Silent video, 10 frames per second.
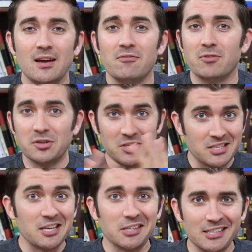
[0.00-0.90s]

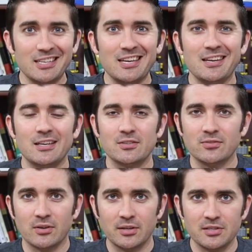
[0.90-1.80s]
versatility as
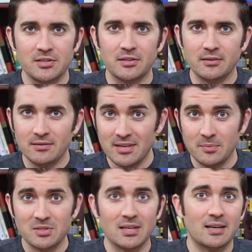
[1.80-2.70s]
far as their
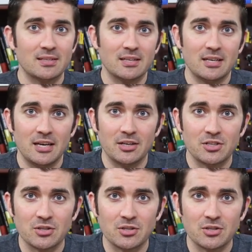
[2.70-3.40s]
nib size and ink